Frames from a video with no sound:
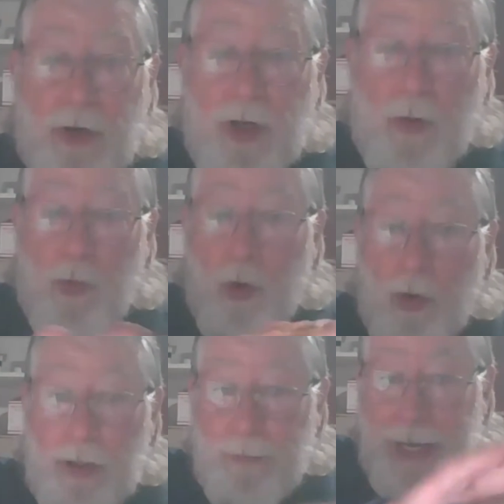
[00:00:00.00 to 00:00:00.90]
going to roll
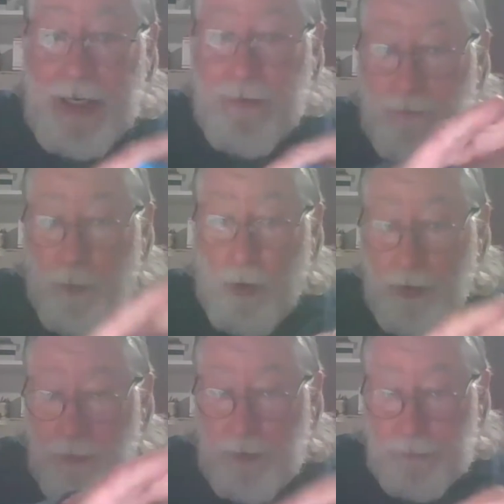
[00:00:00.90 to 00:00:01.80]
it back and
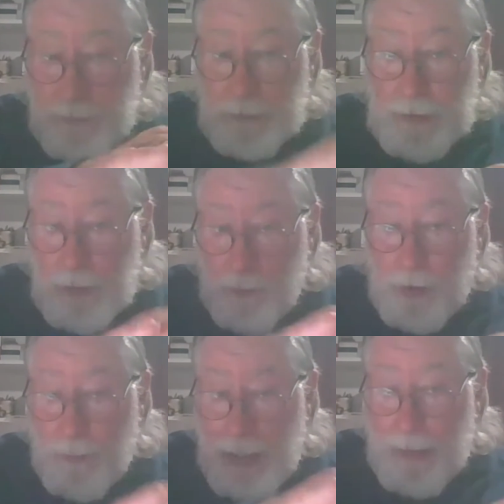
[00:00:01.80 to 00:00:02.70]
forth with the
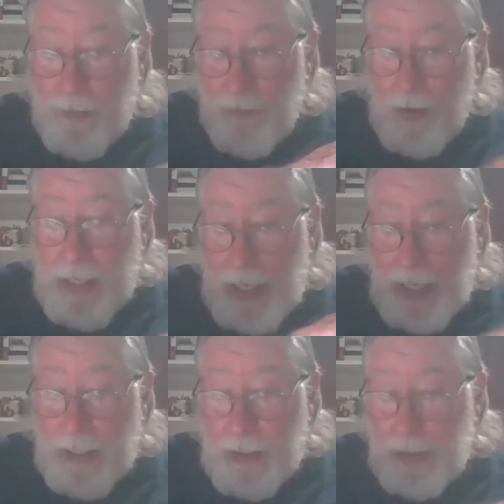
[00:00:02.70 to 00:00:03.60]
palm of our
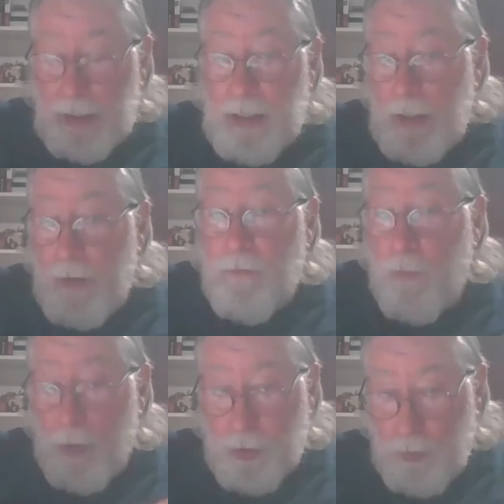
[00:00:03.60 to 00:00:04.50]
hand
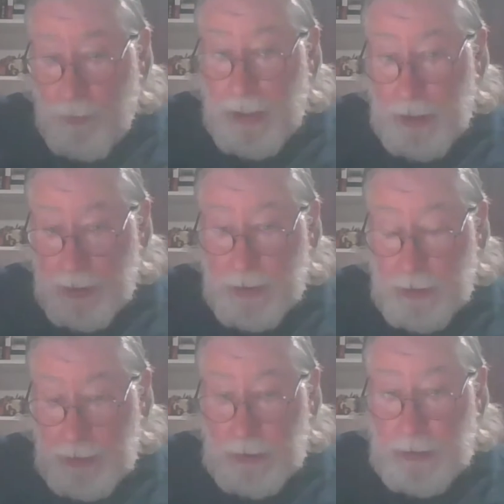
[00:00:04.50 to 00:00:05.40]
for 2 minutes.
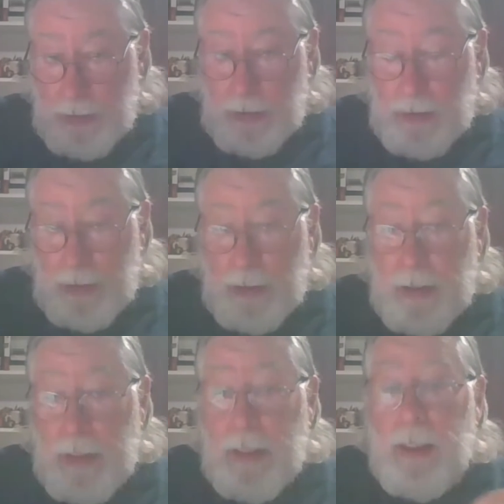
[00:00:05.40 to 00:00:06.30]

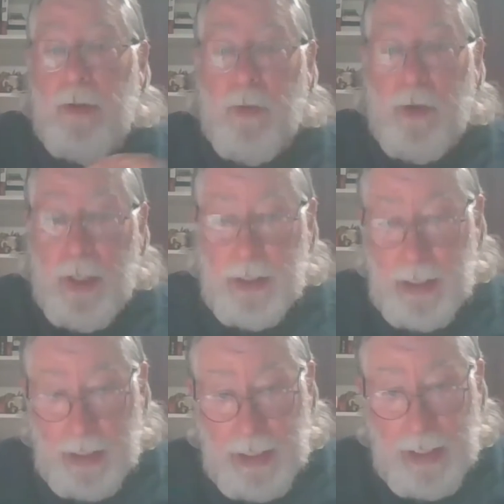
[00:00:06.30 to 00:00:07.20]
We're going to
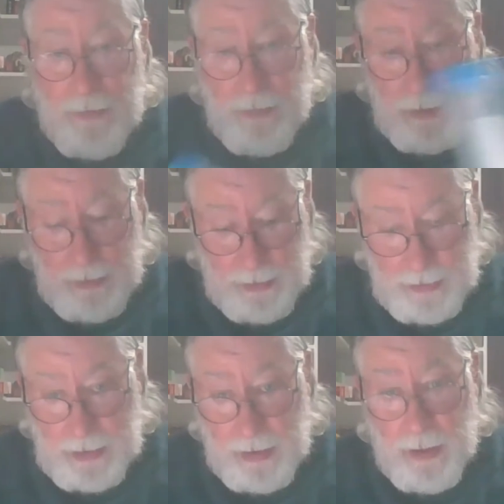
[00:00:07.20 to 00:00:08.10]
take it out,
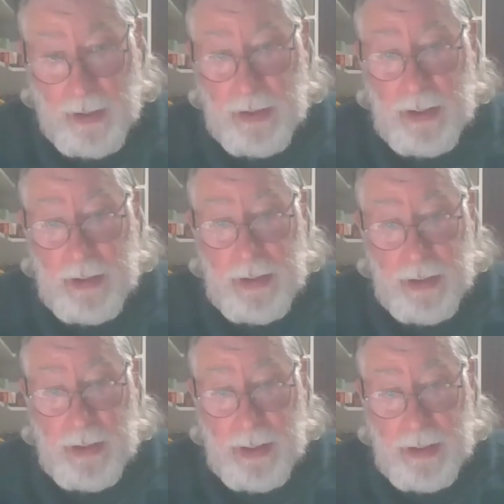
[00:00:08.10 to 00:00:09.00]
set it on in
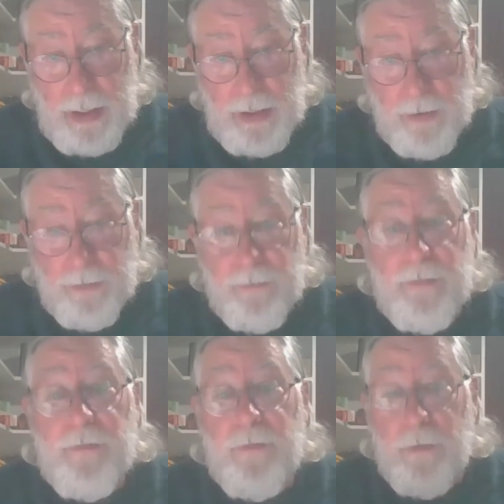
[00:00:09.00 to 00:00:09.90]
a container
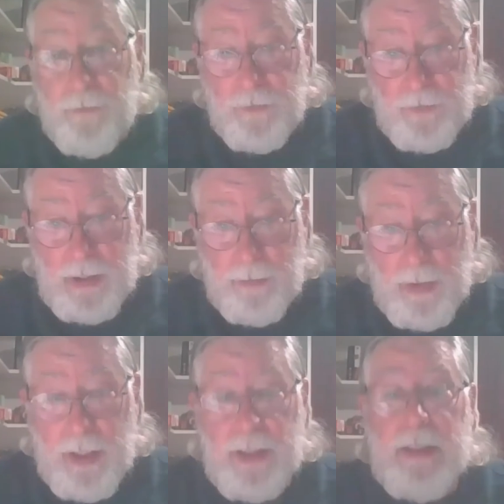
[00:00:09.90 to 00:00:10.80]
for 15
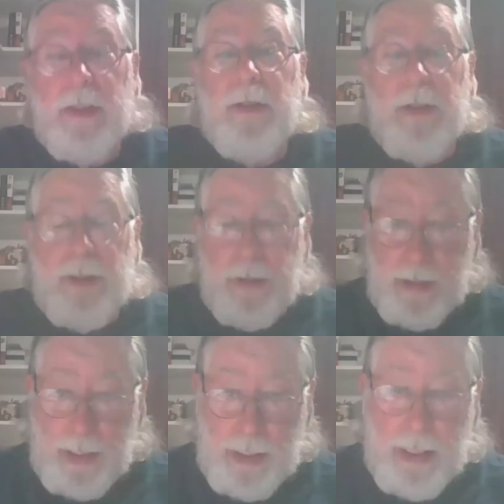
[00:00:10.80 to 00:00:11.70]
minutes.
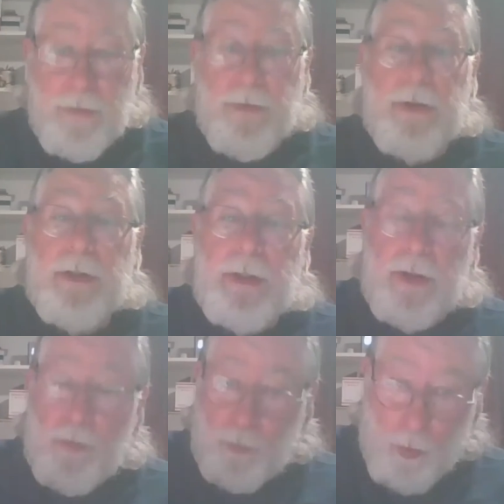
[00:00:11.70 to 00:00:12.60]
Take it out,
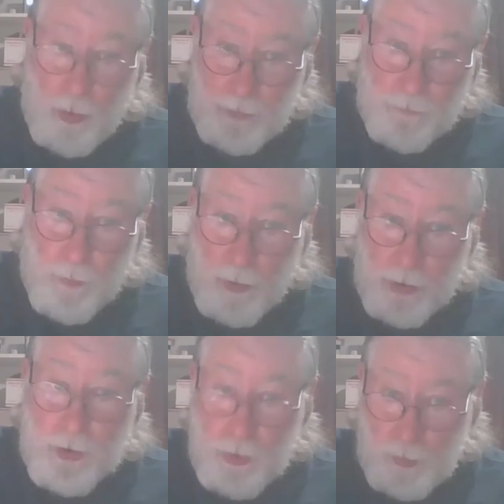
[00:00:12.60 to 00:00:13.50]
roll it
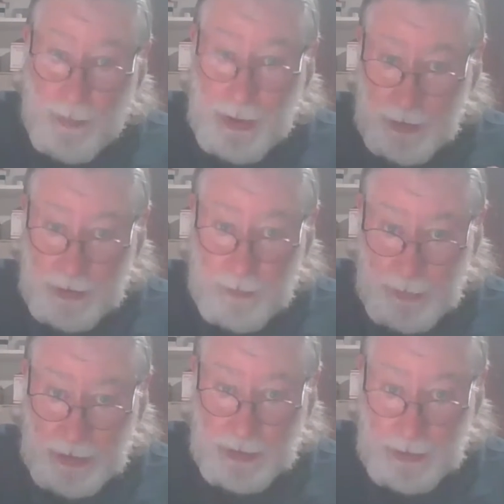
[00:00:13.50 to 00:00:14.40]
for 2 minutes and
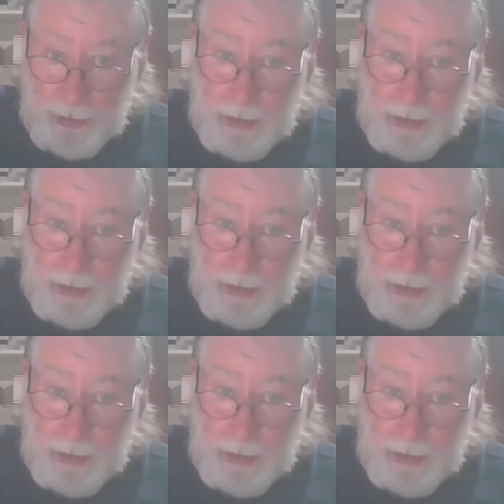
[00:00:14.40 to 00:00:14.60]
mix it.